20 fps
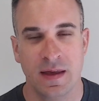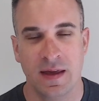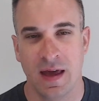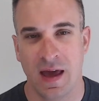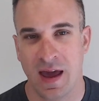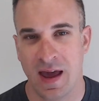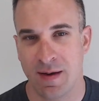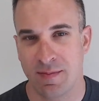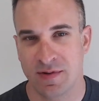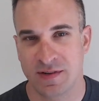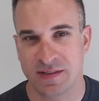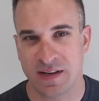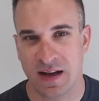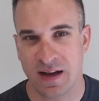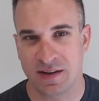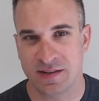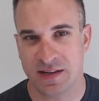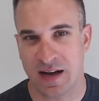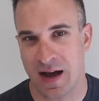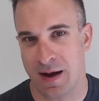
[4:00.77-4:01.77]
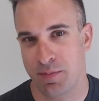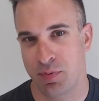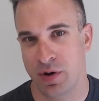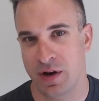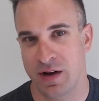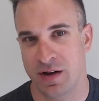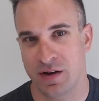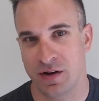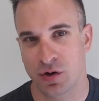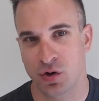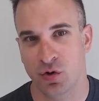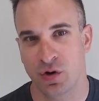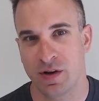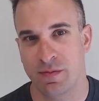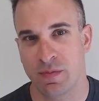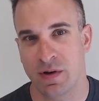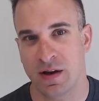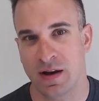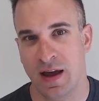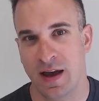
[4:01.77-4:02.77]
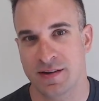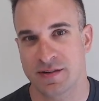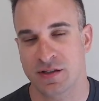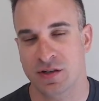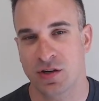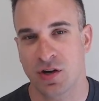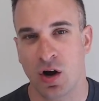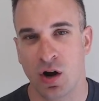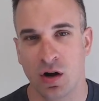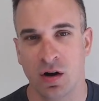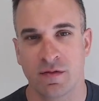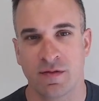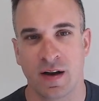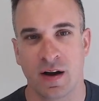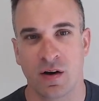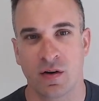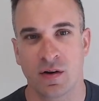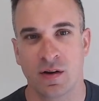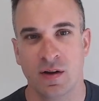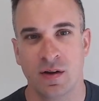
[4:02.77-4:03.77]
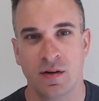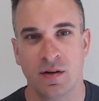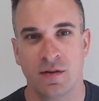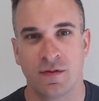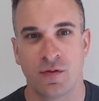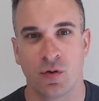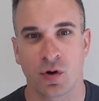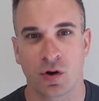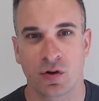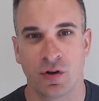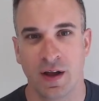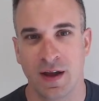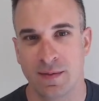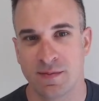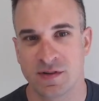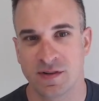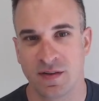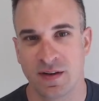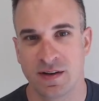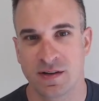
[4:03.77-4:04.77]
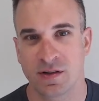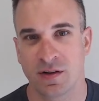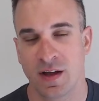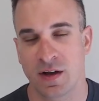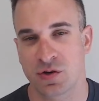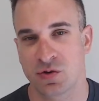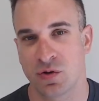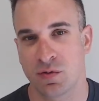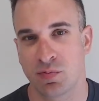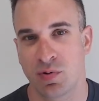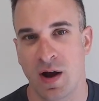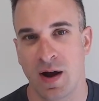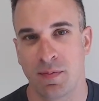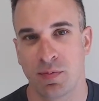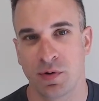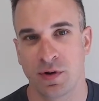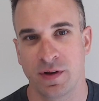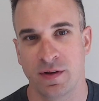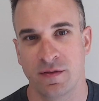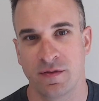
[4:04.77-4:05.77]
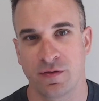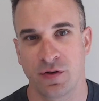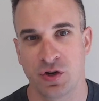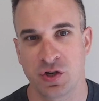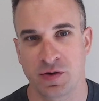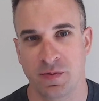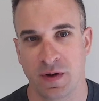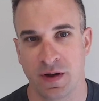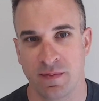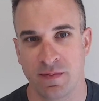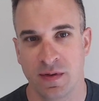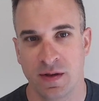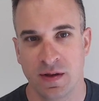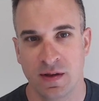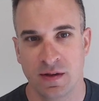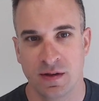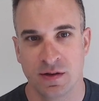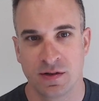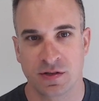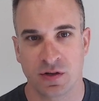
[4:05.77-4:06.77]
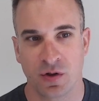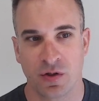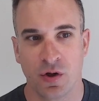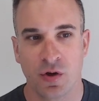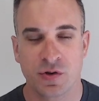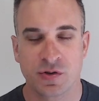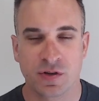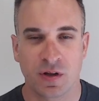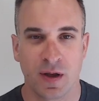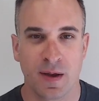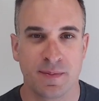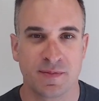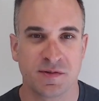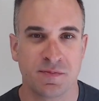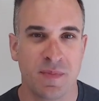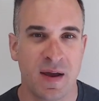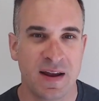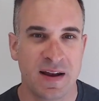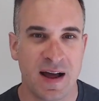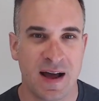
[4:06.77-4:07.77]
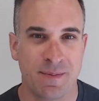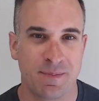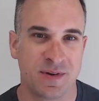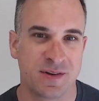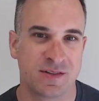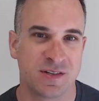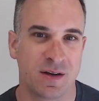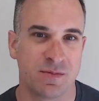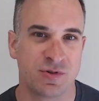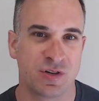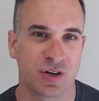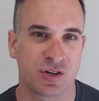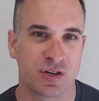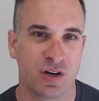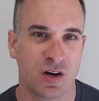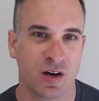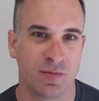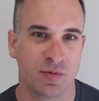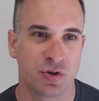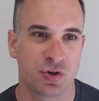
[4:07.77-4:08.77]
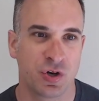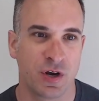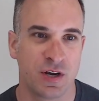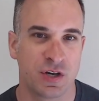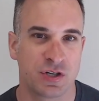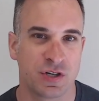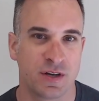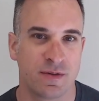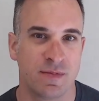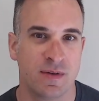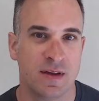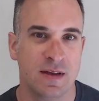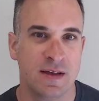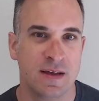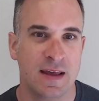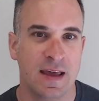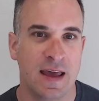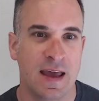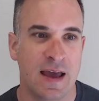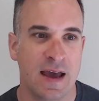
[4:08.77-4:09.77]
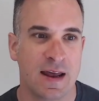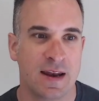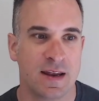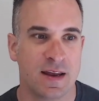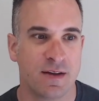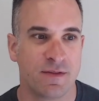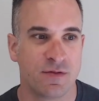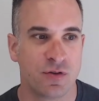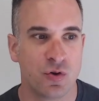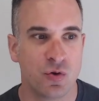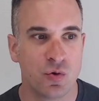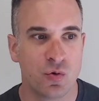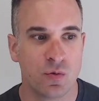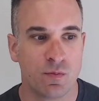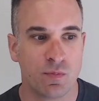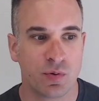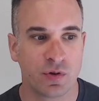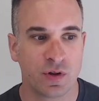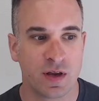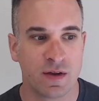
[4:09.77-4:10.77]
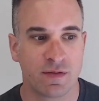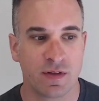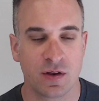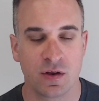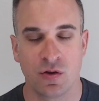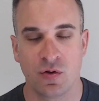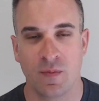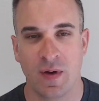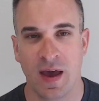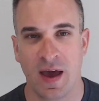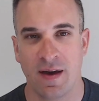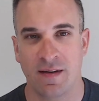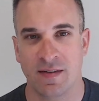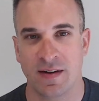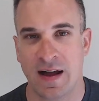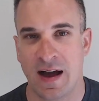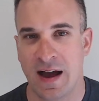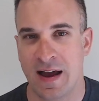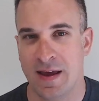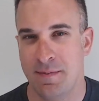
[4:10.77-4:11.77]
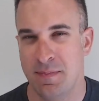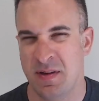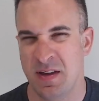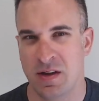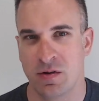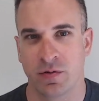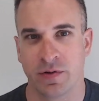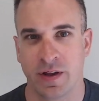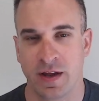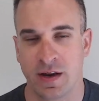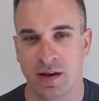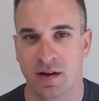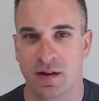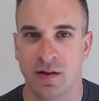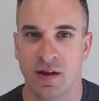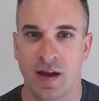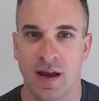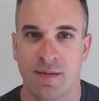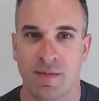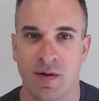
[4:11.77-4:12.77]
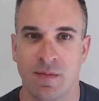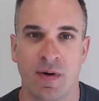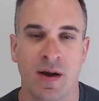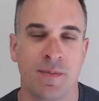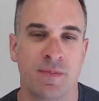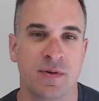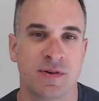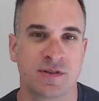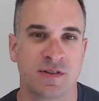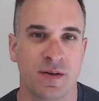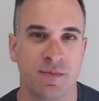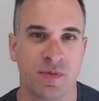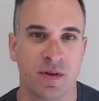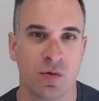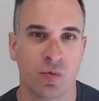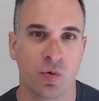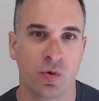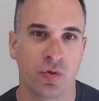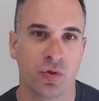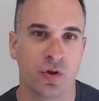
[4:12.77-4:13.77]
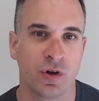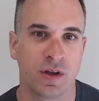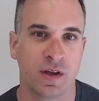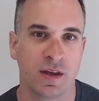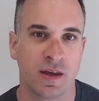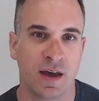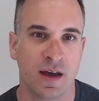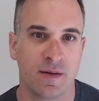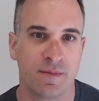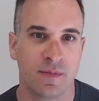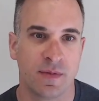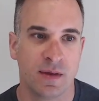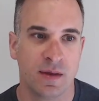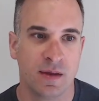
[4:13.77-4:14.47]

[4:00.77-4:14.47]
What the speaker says: Amazon's operating agreement has a carve-out for claims of intellectual property infringement. So those claims may not be subject to arbitration, and if you believe that you may have an IP-related claim, it might be something worth looking at.